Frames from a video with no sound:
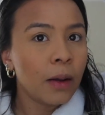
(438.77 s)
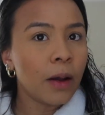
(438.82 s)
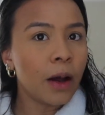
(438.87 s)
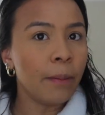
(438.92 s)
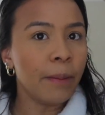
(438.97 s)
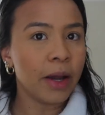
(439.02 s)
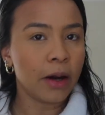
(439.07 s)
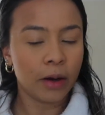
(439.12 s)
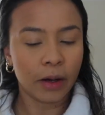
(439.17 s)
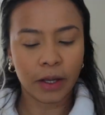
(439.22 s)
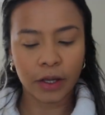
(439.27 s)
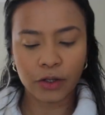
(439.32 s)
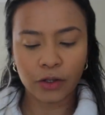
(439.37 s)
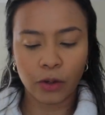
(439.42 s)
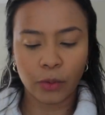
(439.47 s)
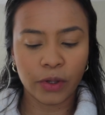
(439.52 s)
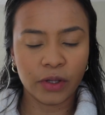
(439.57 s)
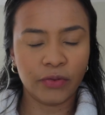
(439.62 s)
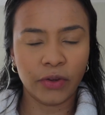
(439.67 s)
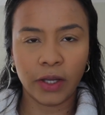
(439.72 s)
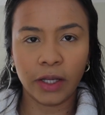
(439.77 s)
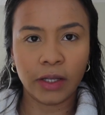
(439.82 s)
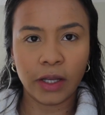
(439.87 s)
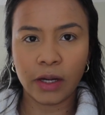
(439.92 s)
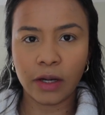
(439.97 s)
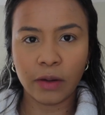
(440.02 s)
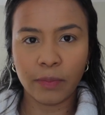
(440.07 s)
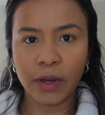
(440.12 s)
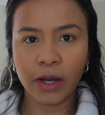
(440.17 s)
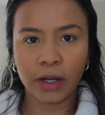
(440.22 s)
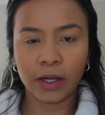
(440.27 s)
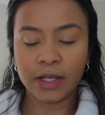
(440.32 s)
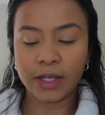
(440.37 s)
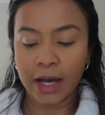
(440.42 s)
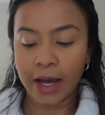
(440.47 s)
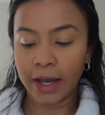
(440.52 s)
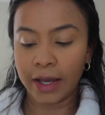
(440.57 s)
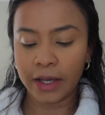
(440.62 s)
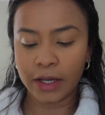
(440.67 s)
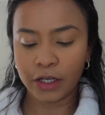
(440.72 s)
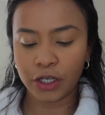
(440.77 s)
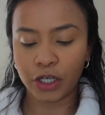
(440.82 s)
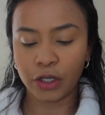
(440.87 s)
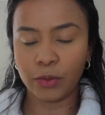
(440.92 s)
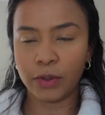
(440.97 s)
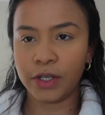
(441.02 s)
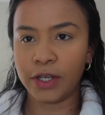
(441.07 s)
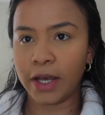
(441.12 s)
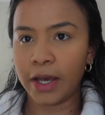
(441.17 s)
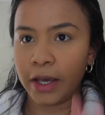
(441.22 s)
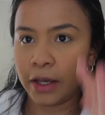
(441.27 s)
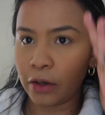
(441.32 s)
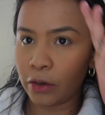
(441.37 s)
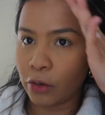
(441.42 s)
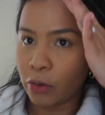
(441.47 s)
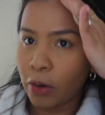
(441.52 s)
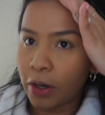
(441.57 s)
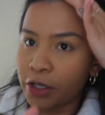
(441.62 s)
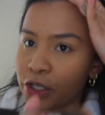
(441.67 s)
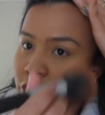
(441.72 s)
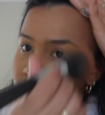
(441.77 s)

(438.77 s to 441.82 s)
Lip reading: Americans always feel like they need to be on a diet. She was like, you know what,